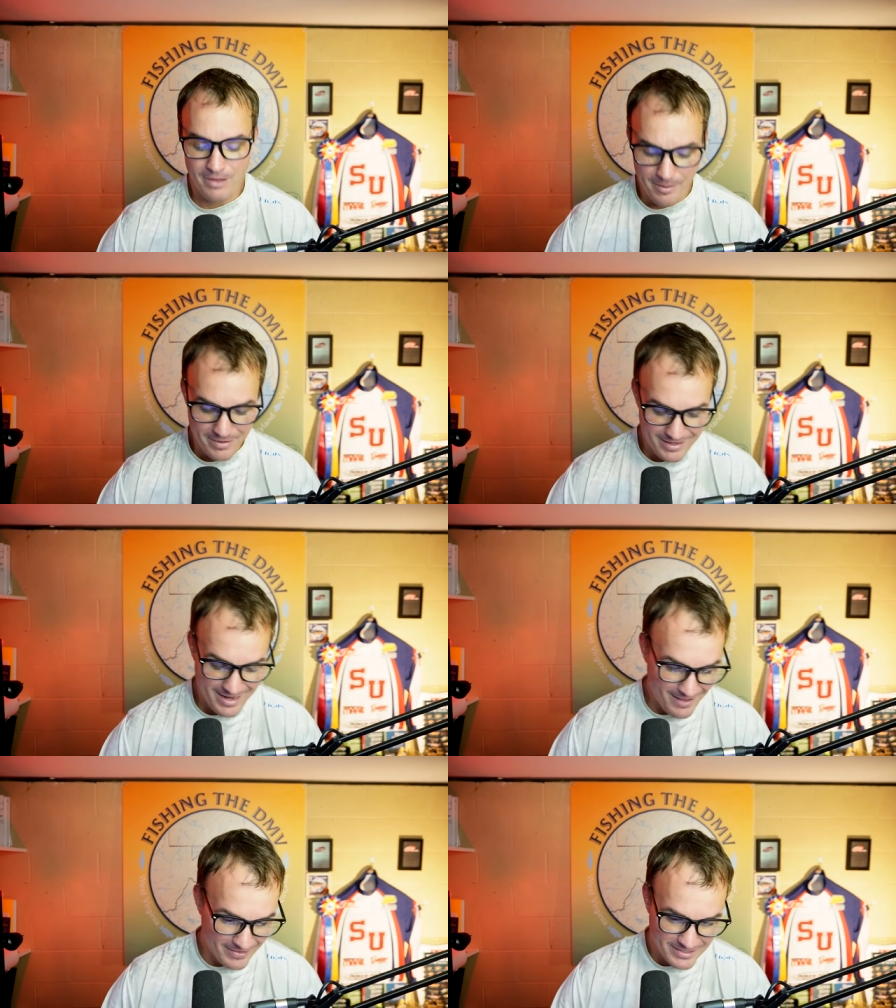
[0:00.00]
I mean,
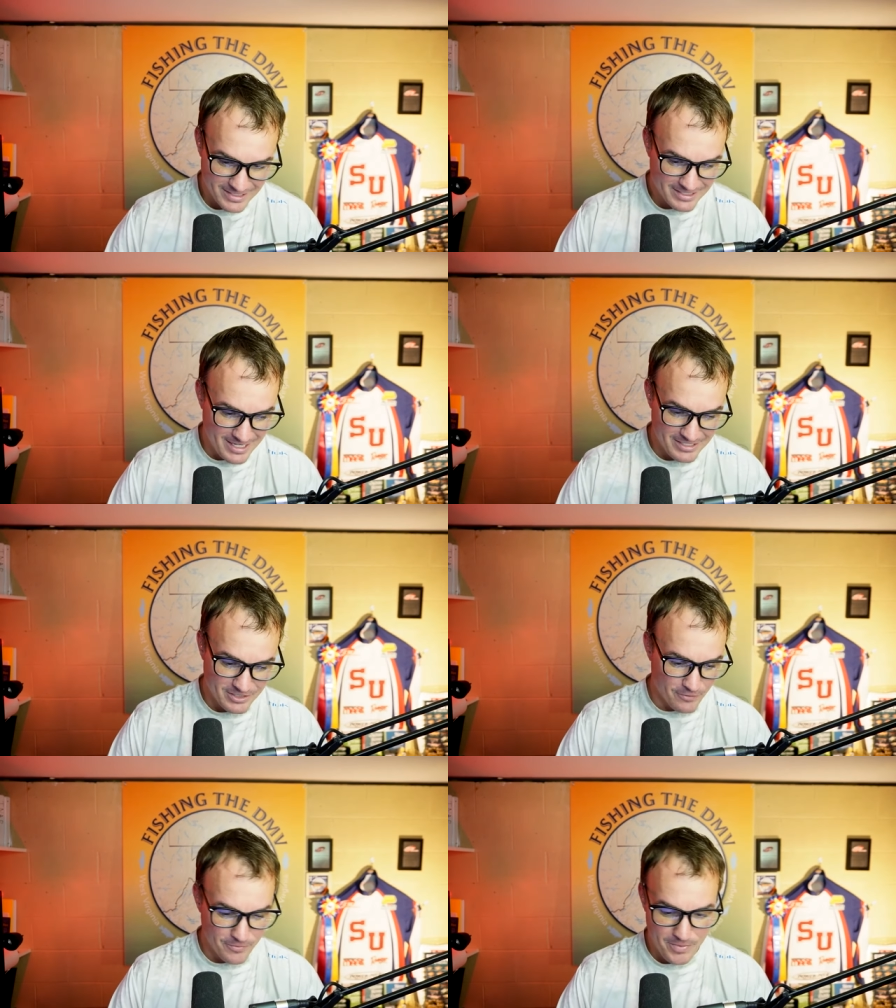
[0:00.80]
yeah, let, let's kind of
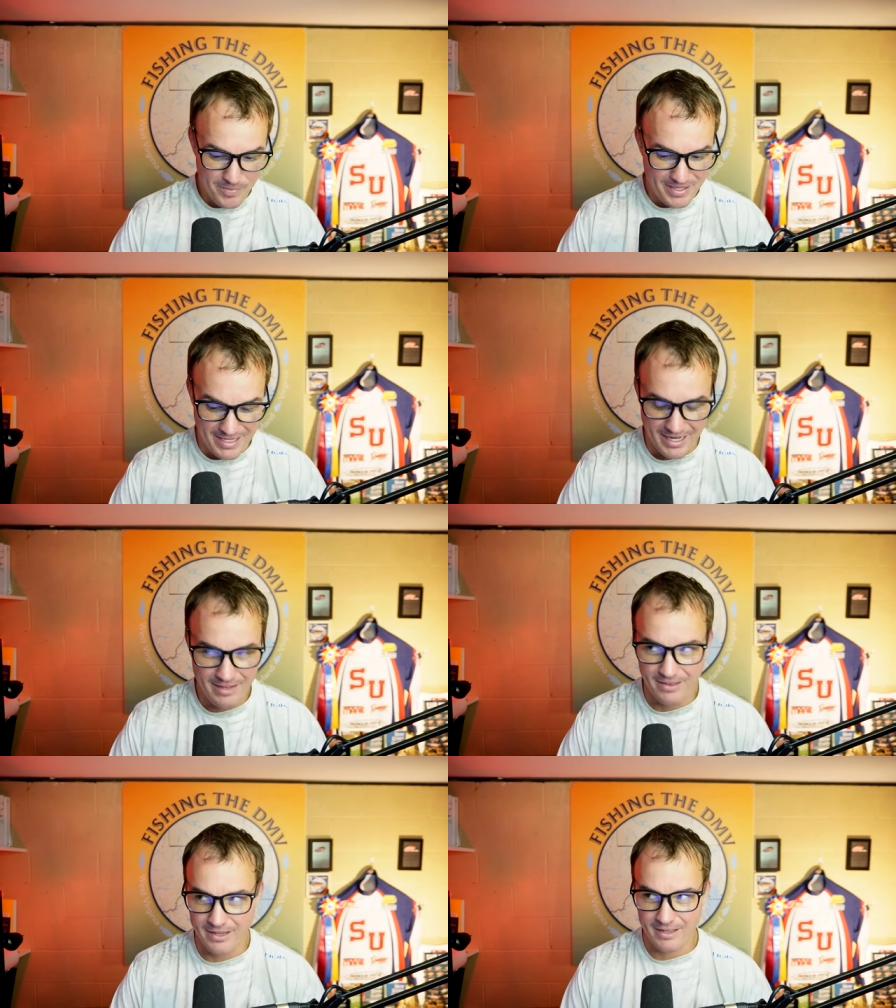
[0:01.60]
start from the
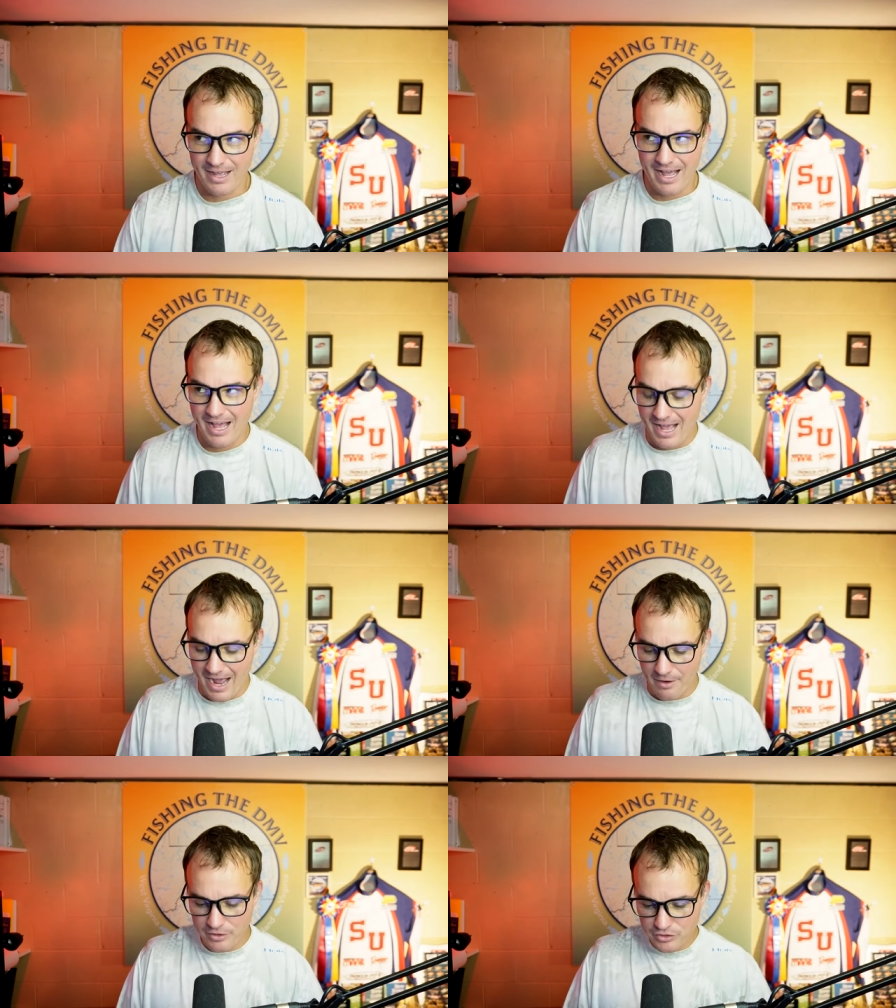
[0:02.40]
beginning. Like,
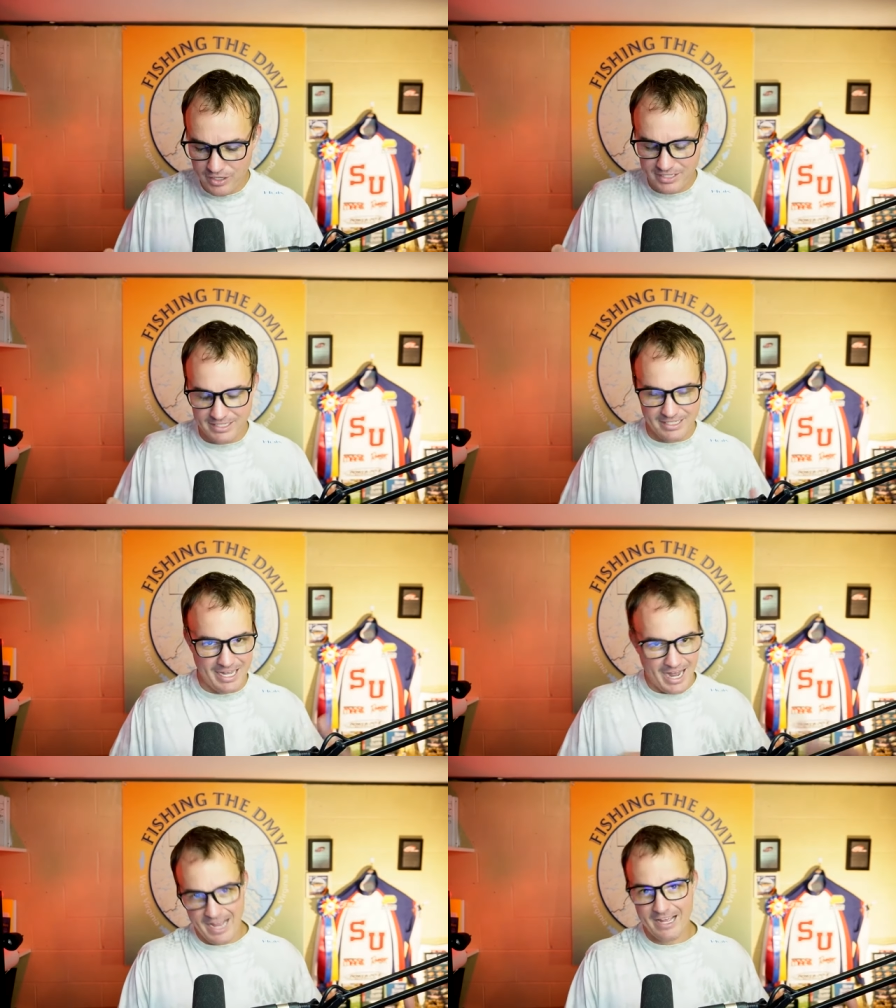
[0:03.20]
how did you get into
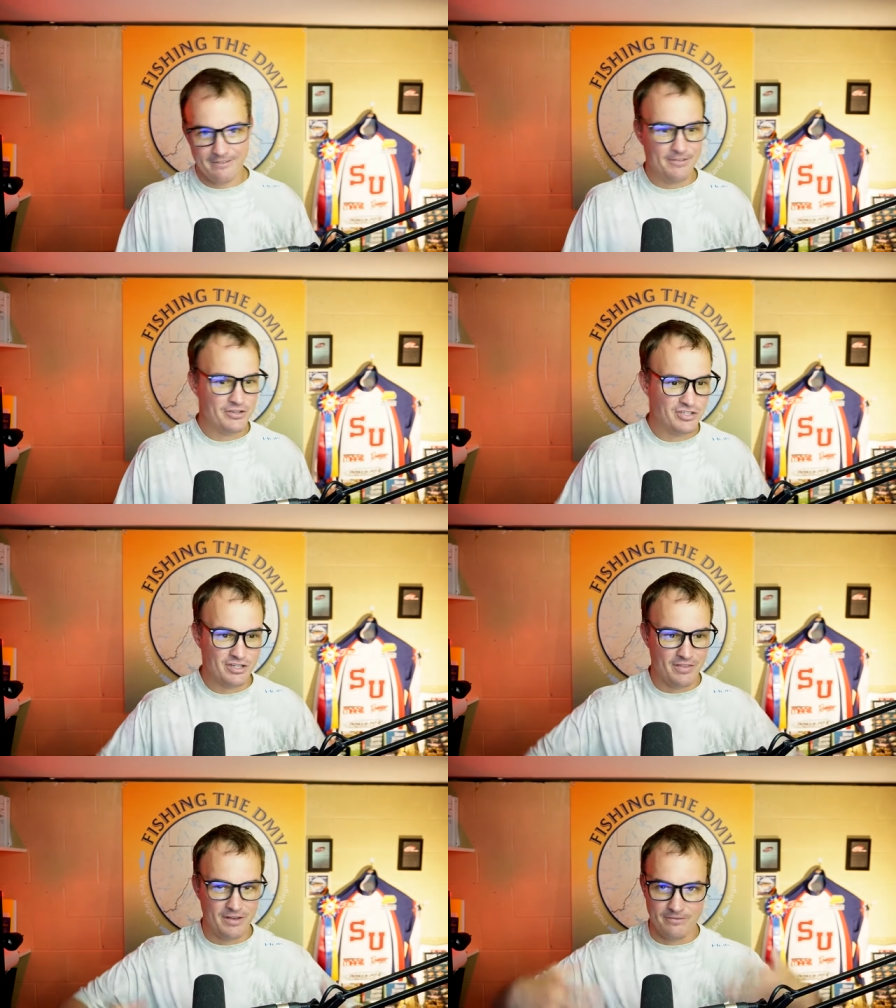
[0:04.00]
kayak
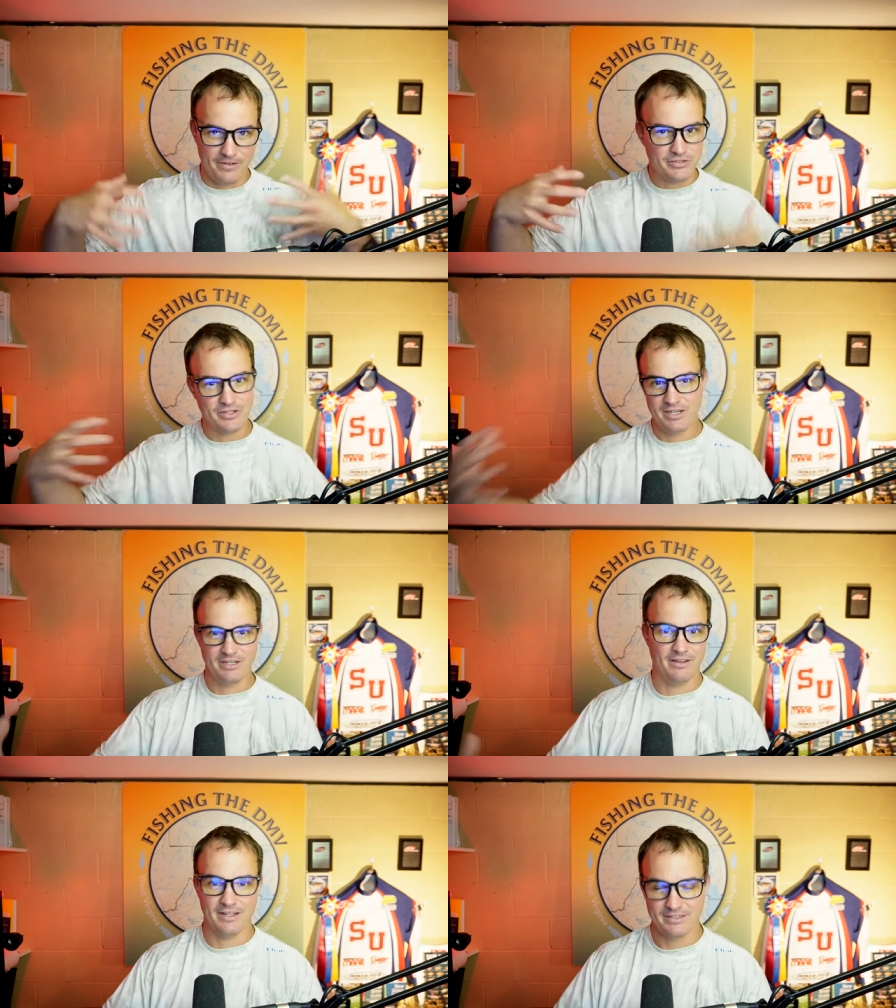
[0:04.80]
fishing and then eventually
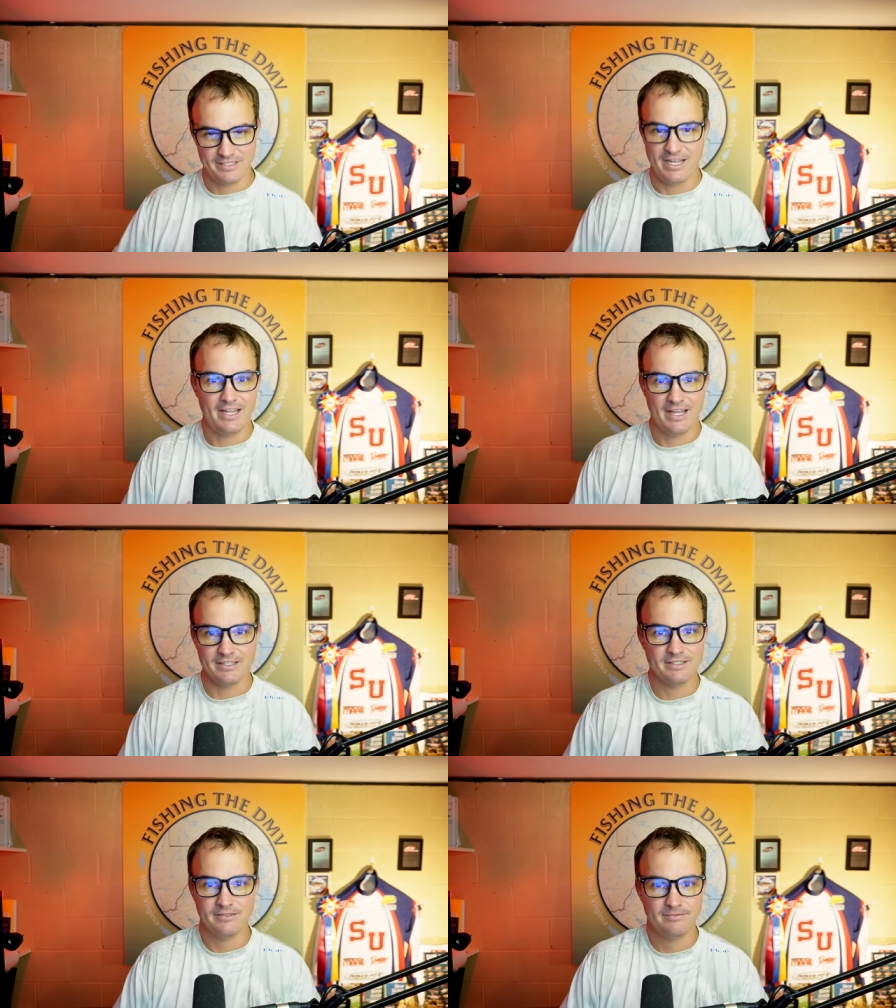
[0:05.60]
into, like,
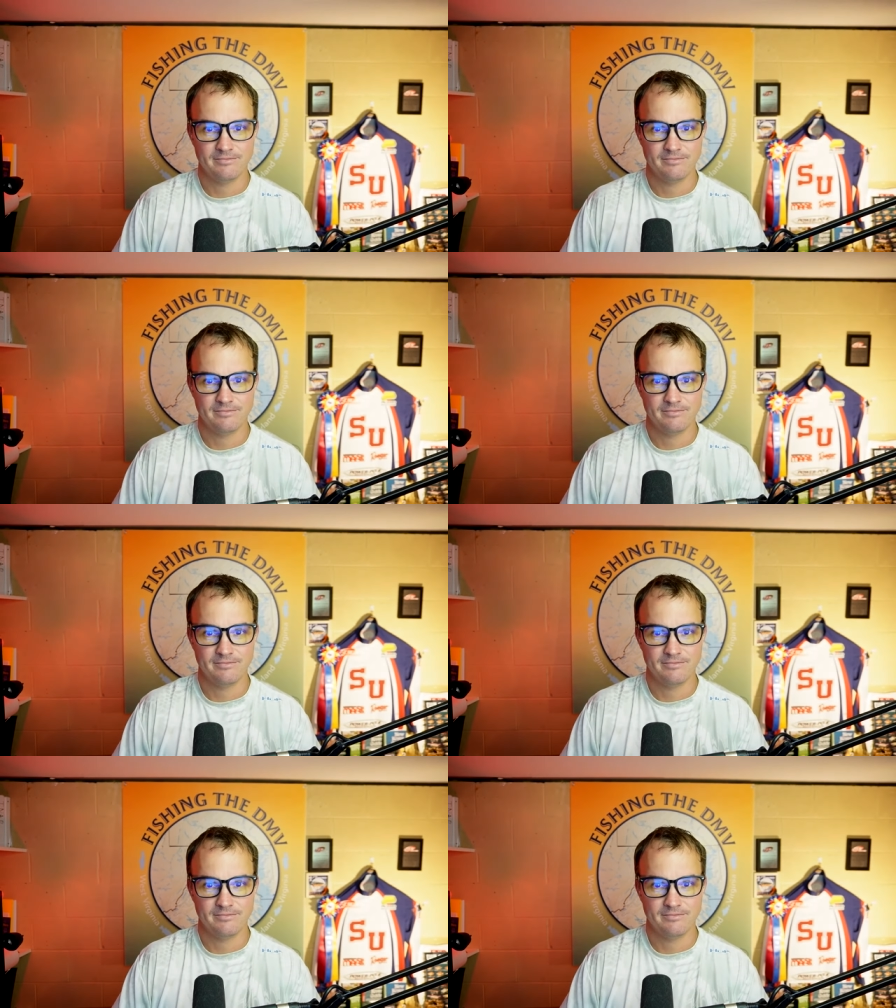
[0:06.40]
snakeheads?